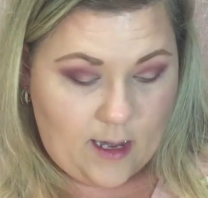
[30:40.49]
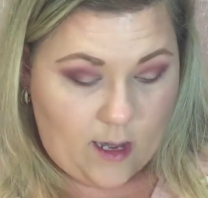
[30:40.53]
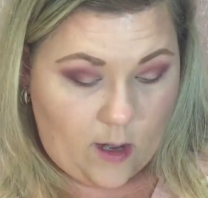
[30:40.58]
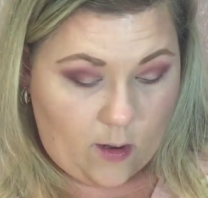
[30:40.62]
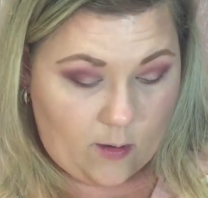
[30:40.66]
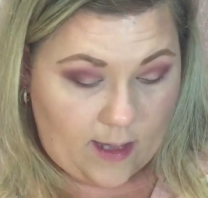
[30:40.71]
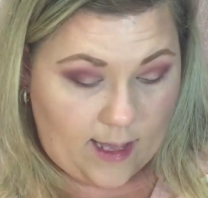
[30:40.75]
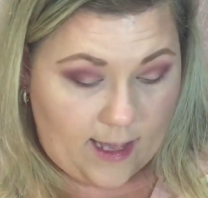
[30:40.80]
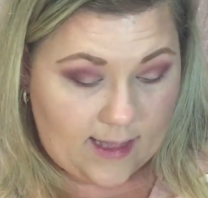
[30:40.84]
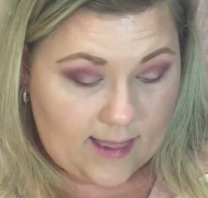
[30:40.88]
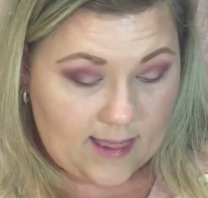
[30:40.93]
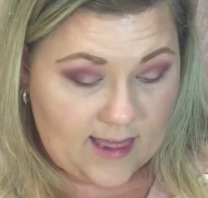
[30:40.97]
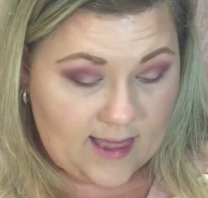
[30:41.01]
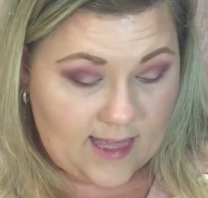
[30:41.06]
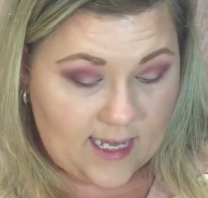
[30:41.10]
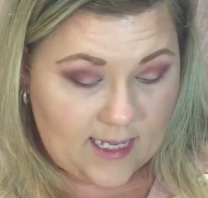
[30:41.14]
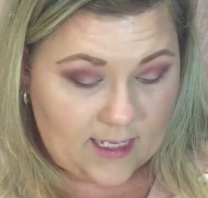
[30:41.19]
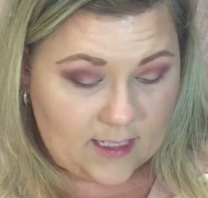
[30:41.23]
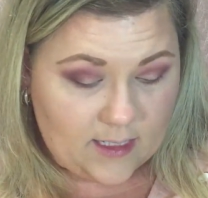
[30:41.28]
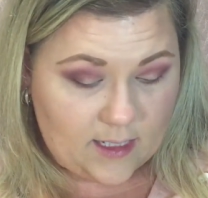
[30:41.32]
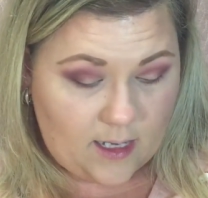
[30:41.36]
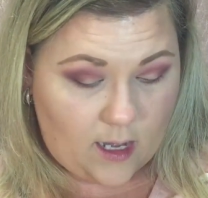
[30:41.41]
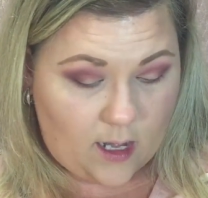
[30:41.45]
Okay,
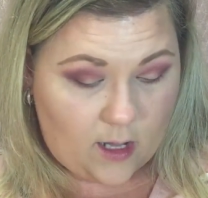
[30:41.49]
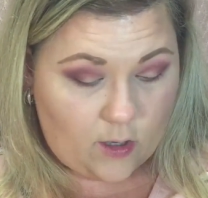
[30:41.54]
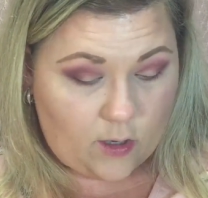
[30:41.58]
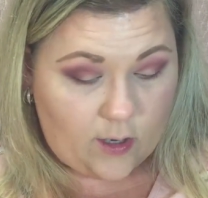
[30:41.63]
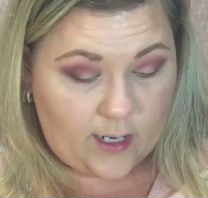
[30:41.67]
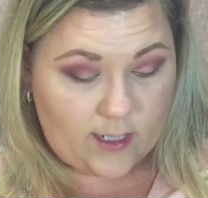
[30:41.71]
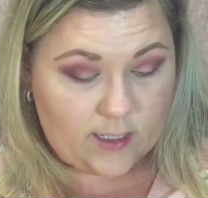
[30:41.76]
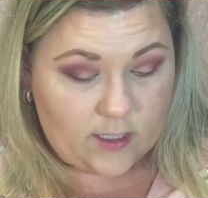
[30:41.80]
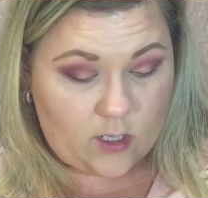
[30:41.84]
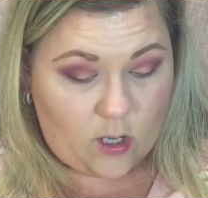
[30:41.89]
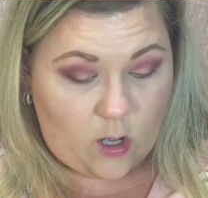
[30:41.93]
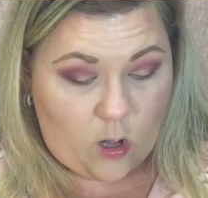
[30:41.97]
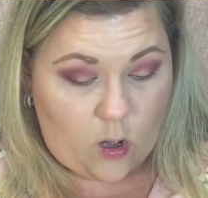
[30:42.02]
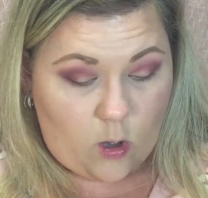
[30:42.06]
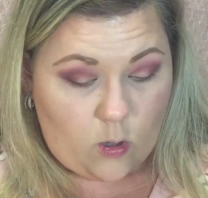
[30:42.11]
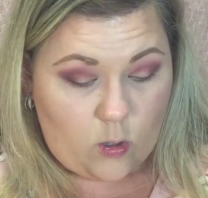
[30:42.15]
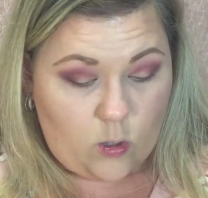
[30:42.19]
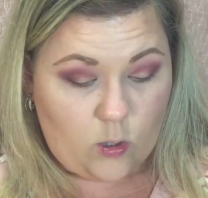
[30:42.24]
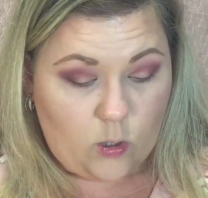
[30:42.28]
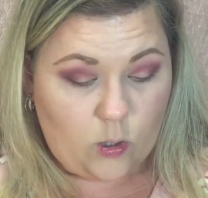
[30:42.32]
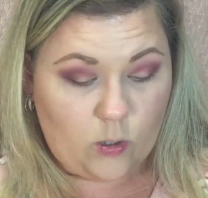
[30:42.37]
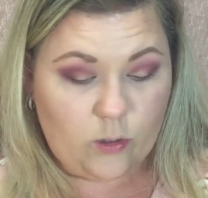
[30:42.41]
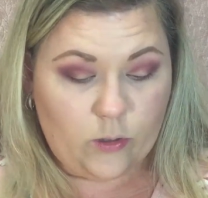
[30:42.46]
this color is
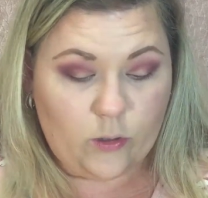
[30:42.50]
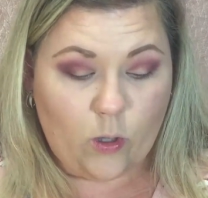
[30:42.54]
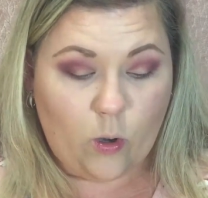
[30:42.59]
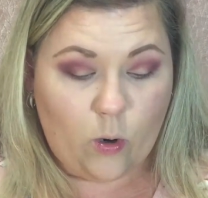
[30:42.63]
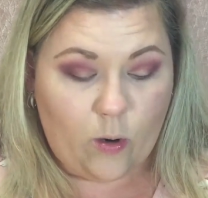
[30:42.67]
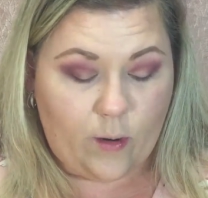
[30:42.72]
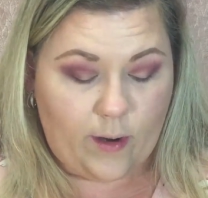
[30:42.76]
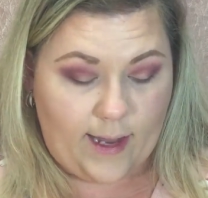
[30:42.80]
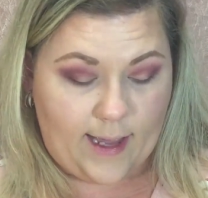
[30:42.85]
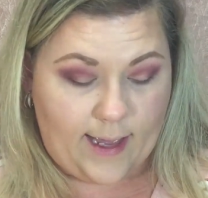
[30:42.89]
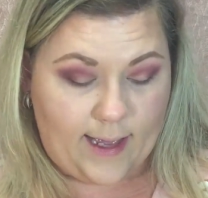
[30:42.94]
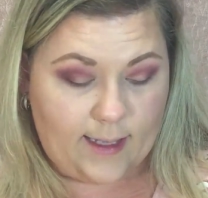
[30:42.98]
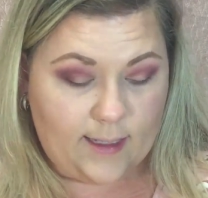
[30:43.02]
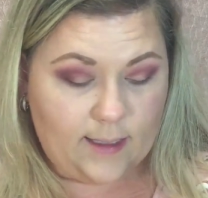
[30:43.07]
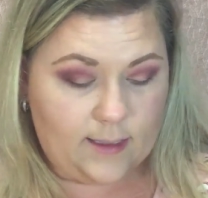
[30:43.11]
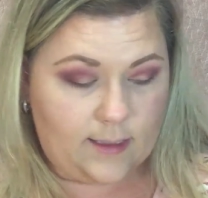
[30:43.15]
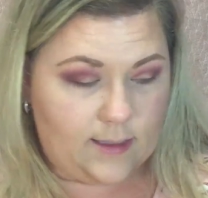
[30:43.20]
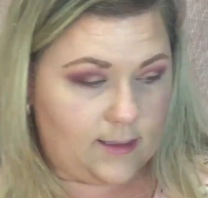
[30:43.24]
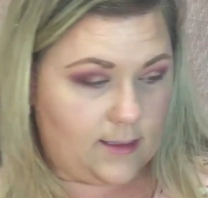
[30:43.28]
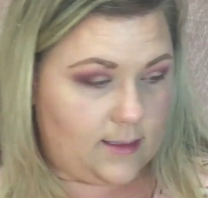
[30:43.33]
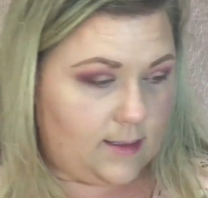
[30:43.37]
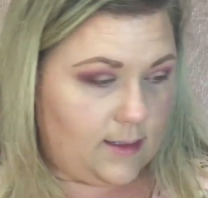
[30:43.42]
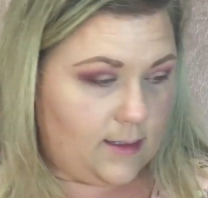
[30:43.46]
called
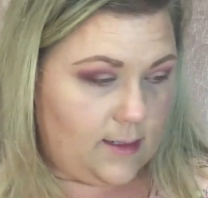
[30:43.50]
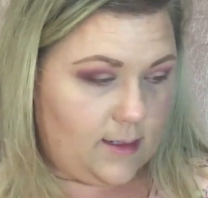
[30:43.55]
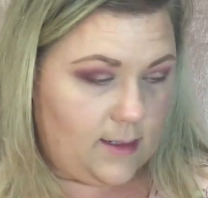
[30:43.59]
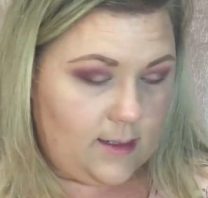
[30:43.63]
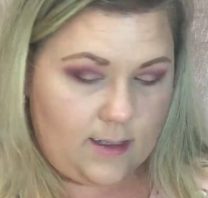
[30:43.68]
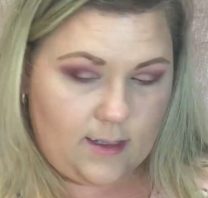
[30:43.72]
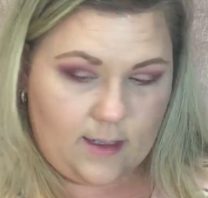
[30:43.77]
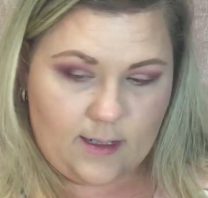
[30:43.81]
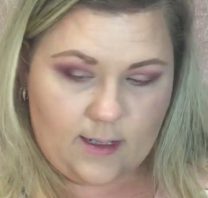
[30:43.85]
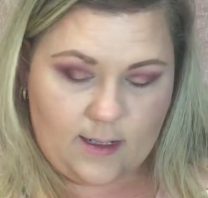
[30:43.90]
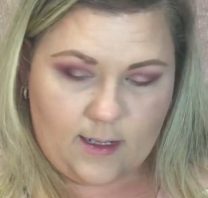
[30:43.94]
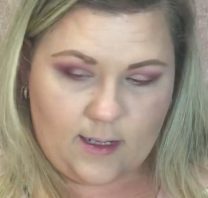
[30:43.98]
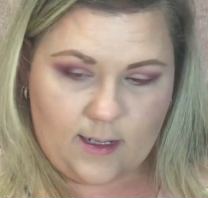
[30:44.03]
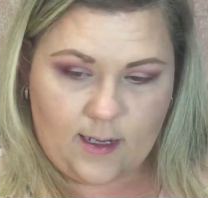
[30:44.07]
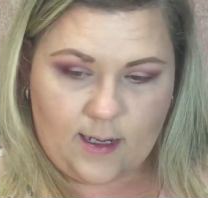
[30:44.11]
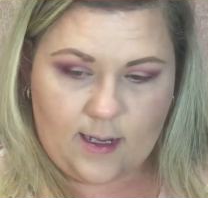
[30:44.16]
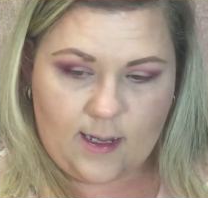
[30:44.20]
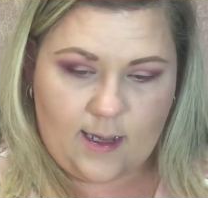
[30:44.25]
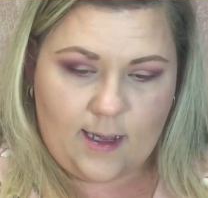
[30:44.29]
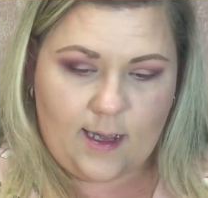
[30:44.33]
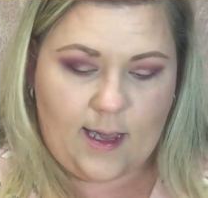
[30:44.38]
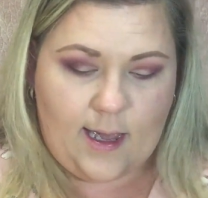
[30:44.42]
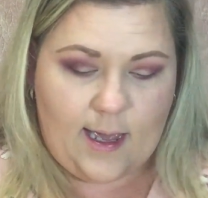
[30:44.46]
Glorious,
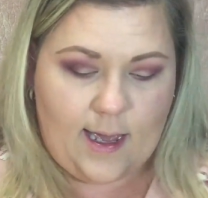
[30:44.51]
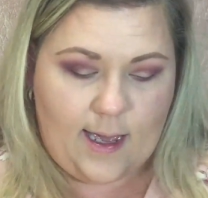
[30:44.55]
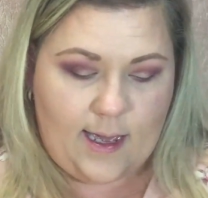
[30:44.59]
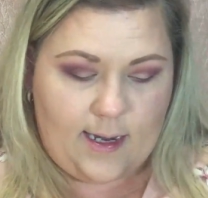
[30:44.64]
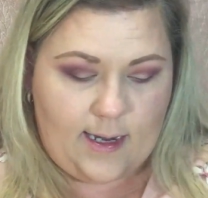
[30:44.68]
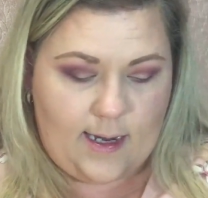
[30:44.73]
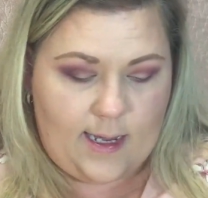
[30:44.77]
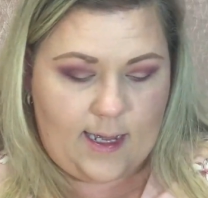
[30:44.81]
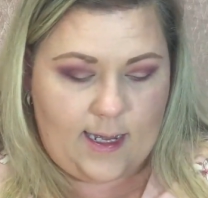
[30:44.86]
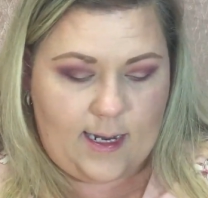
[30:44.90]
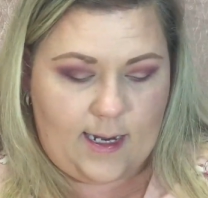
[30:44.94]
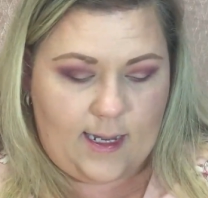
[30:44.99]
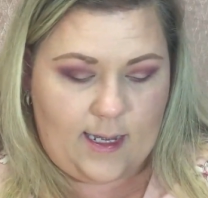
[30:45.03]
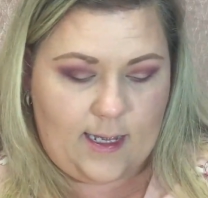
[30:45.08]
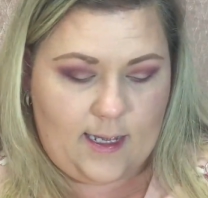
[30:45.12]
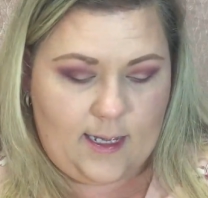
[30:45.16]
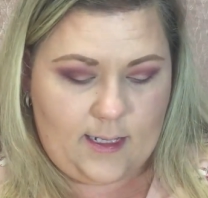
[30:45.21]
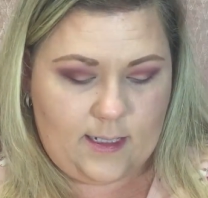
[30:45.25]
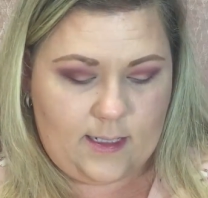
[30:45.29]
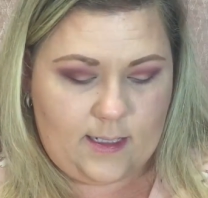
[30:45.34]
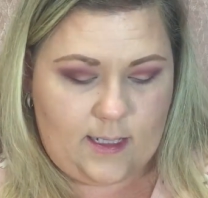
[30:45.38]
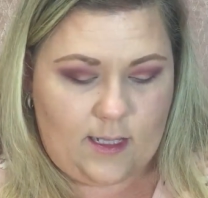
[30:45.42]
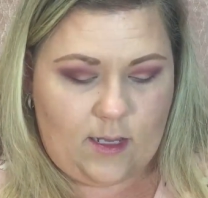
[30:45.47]
and it
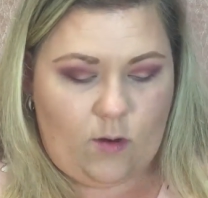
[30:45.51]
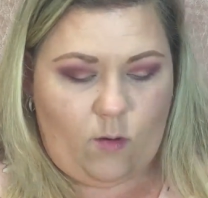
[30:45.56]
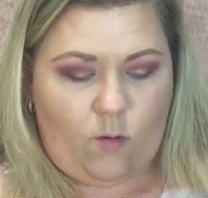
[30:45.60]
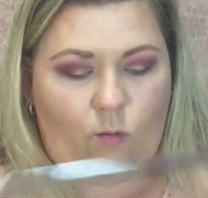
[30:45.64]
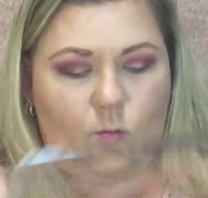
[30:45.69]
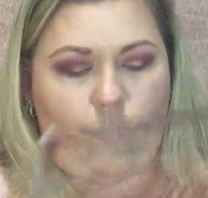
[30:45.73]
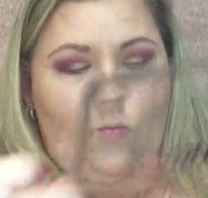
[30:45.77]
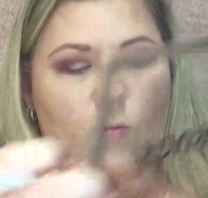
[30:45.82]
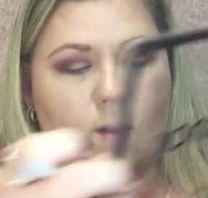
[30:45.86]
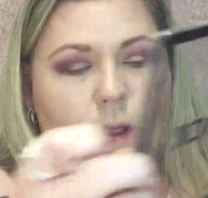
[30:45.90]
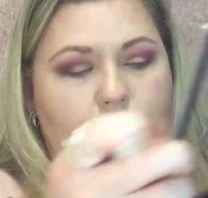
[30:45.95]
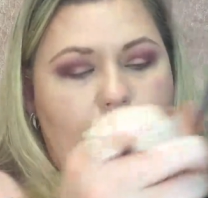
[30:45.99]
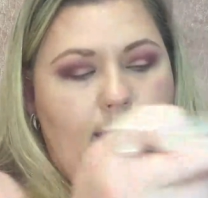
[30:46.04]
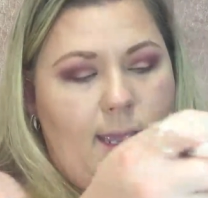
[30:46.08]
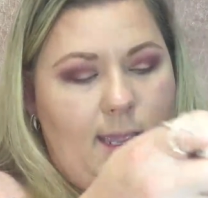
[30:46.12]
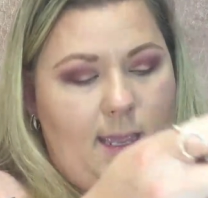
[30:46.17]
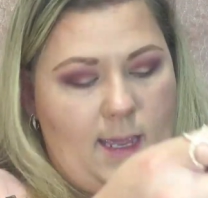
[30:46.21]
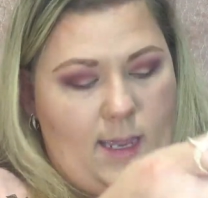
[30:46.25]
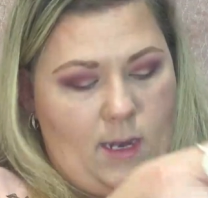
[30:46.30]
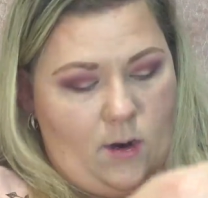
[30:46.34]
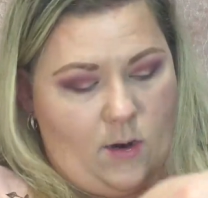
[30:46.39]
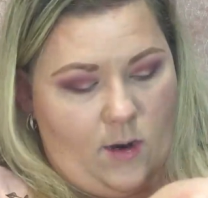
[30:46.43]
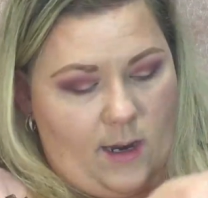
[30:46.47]
is right
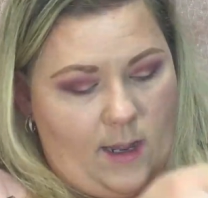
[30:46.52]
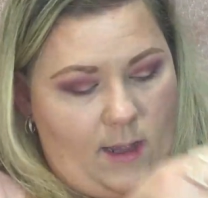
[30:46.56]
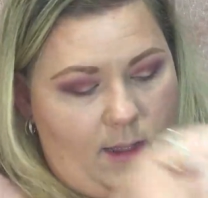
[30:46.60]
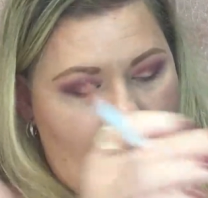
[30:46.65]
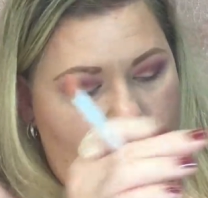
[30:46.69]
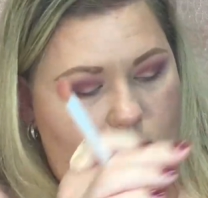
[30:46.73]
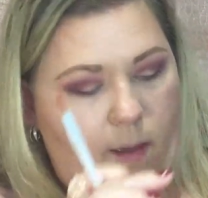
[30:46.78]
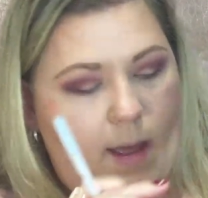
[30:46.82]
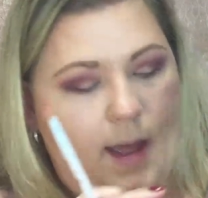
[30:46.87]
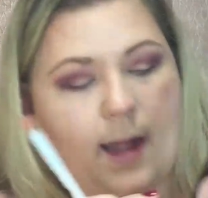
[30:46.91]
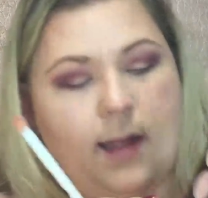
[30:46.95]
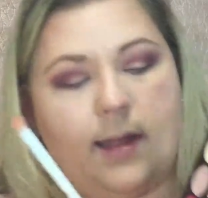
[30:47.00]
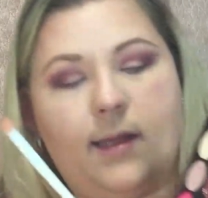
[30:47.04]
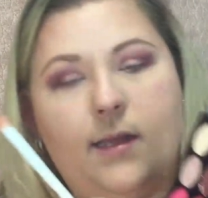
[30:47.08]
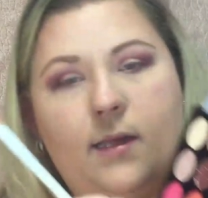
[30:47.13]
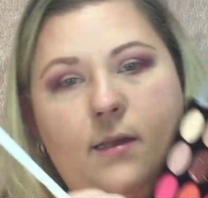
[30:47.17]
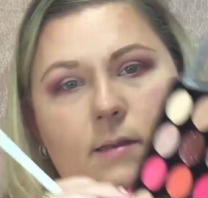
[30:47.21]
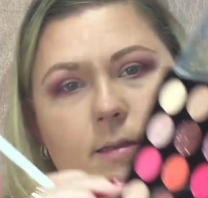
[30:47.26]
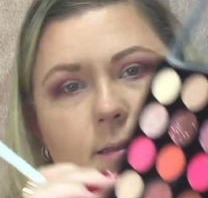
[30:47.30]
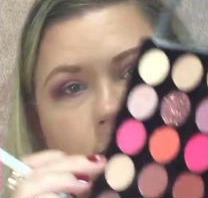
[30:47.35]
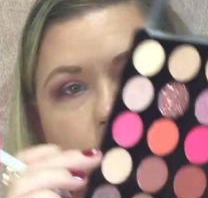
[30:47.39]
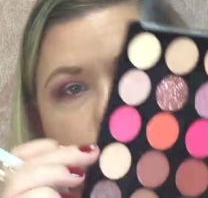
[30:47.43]
here in the palette.